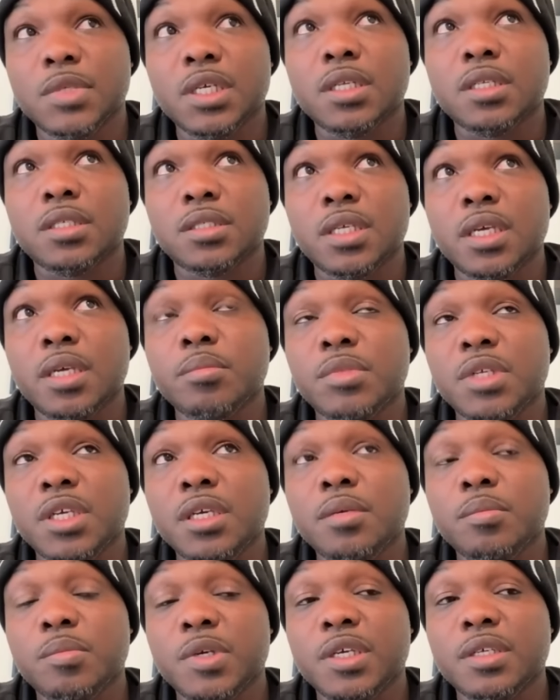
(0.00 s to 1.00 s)
same
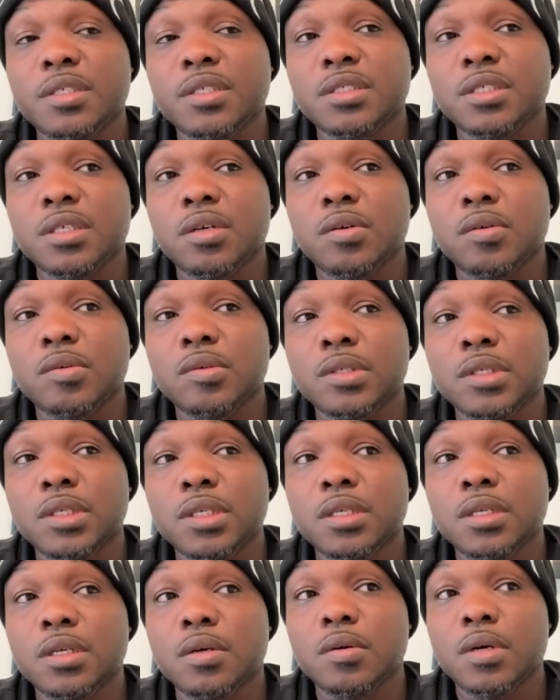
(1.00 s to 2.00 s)
thing, man. So
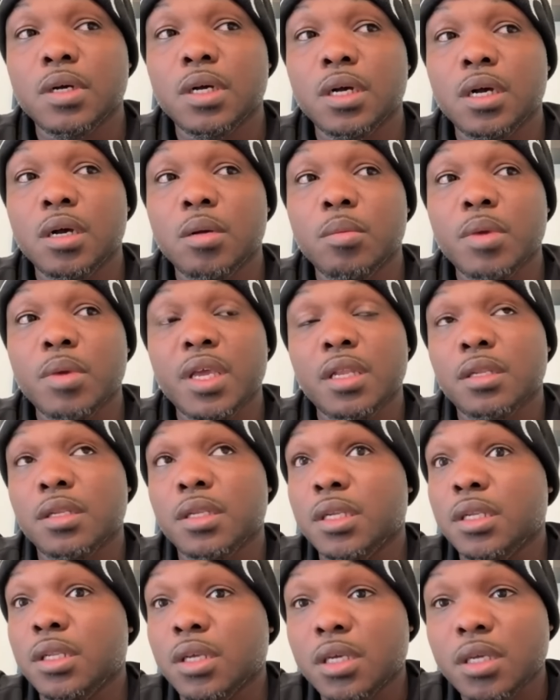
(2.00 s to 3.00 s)
you know, and
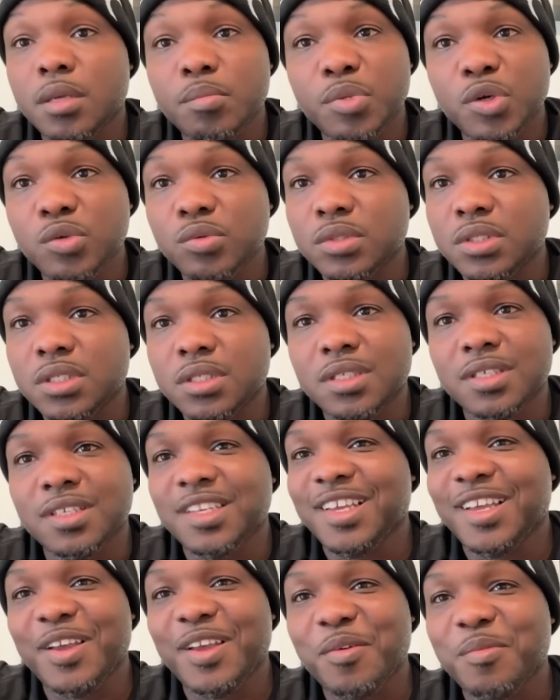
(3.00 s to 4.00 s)
then look at Boots.
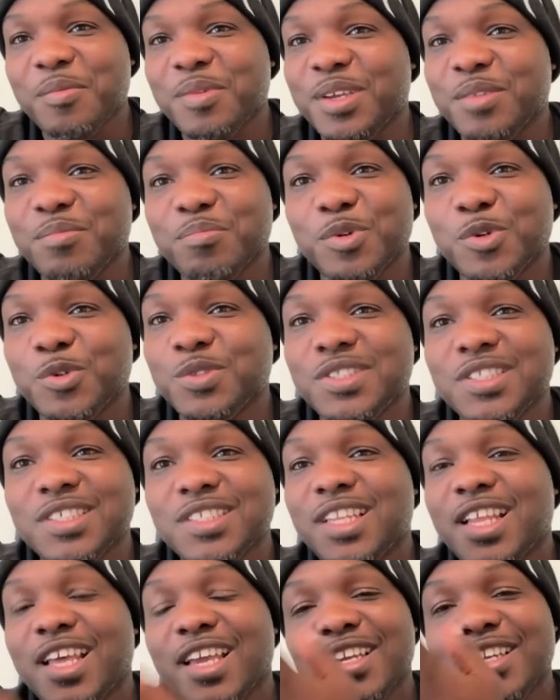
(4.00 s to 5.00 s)
I mean, Boots
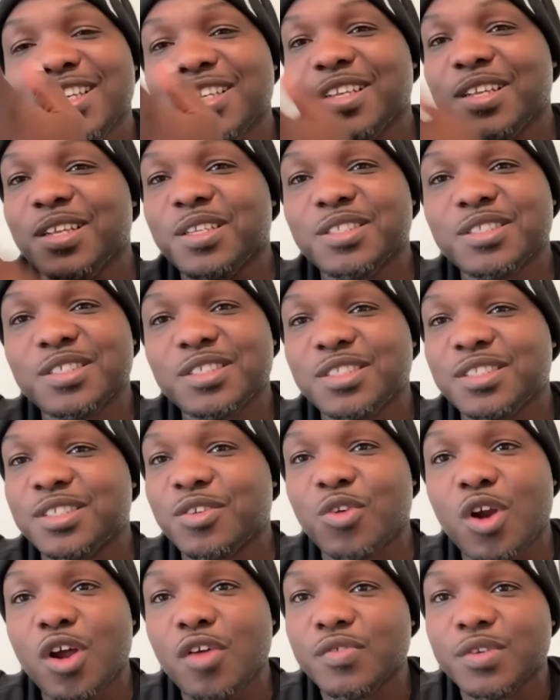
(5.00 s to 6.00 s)
is like
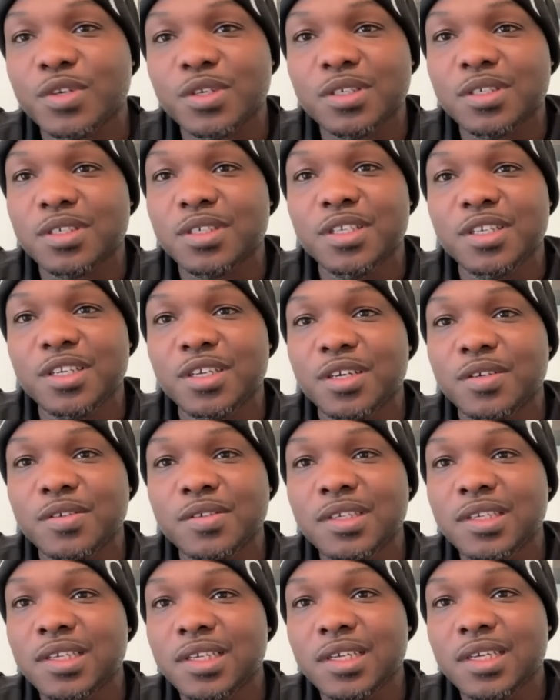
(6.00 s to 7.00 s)
Crawford, you know.
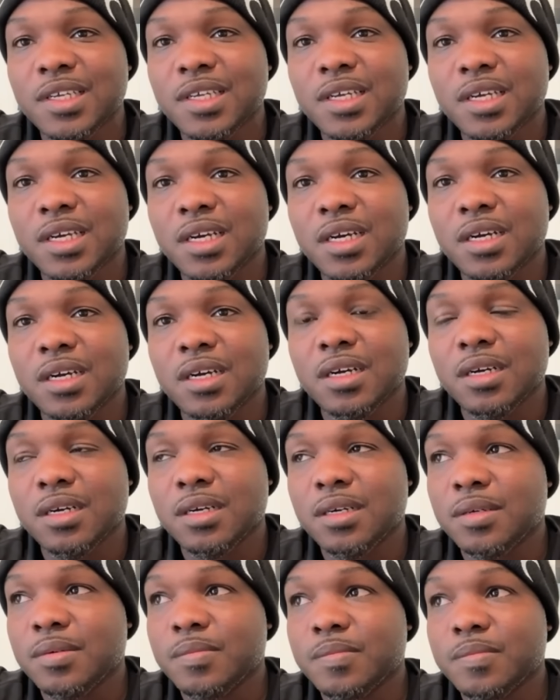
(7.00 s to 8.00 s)

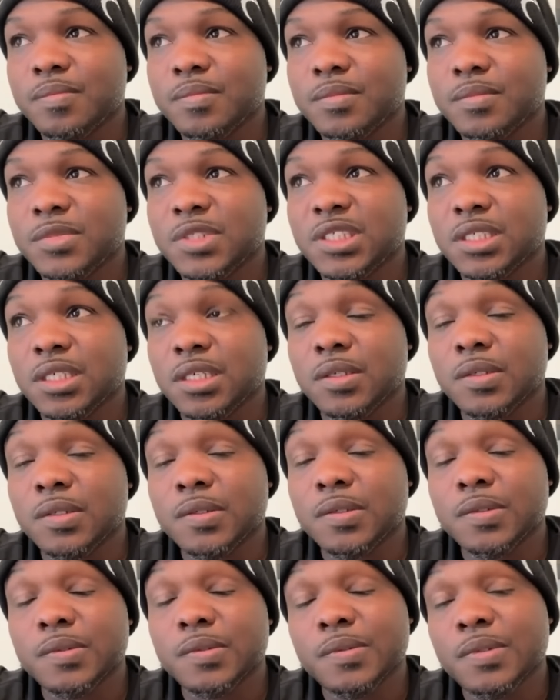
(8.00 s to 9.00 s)

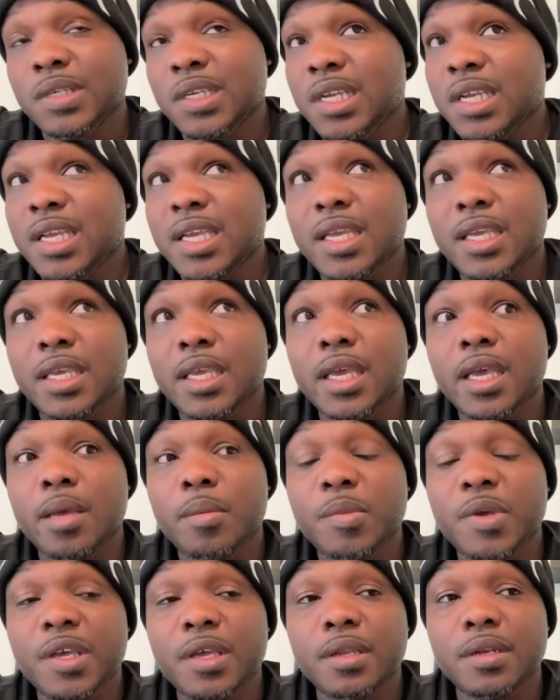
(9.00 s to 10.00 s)
So yeah,
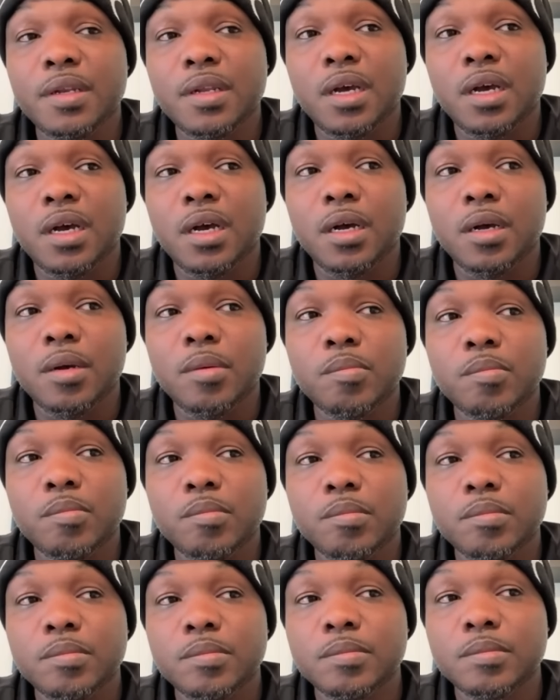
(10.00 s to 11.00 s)
man.
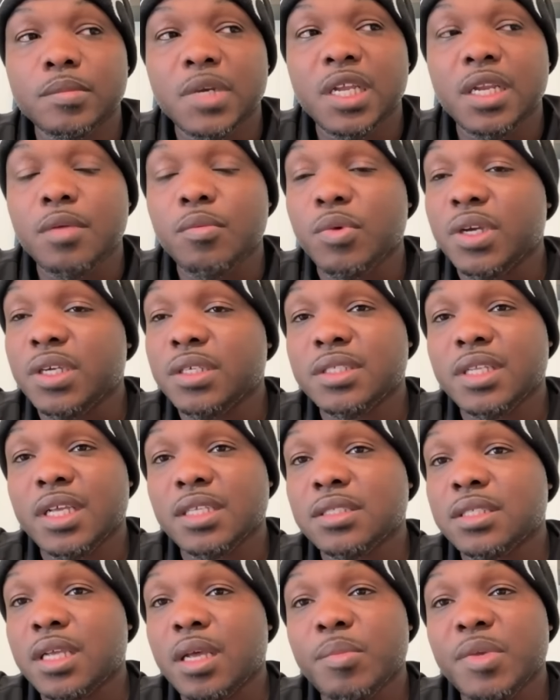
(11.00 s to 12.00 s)
But anyways,
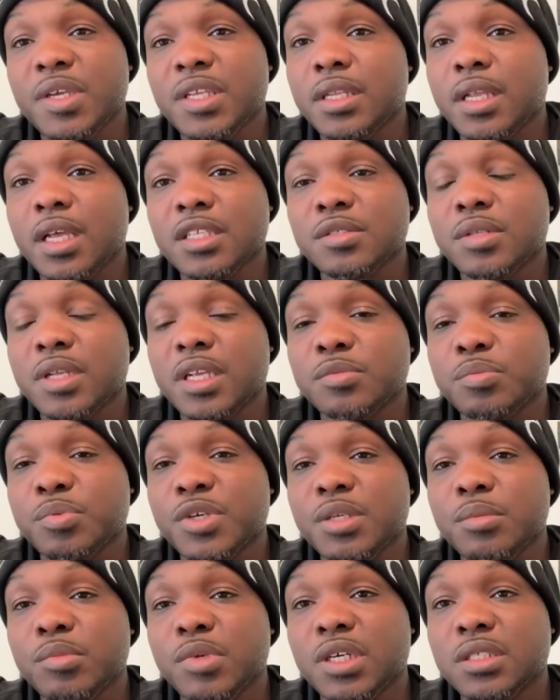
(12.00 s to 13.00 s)
that's
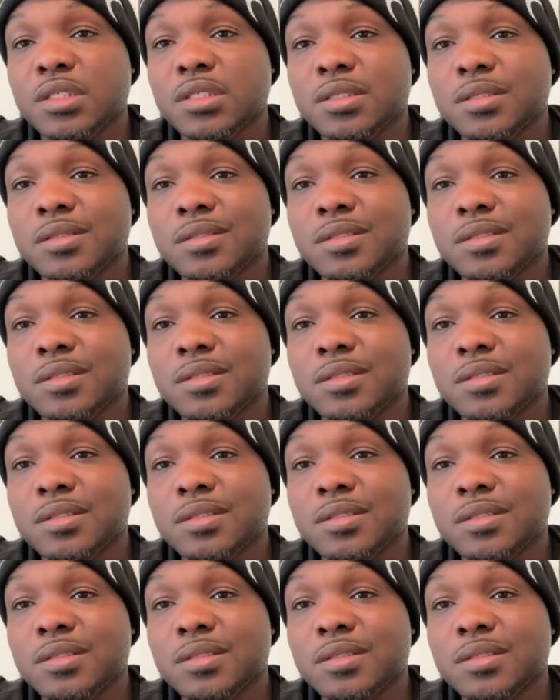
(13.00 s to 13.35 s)
pretty much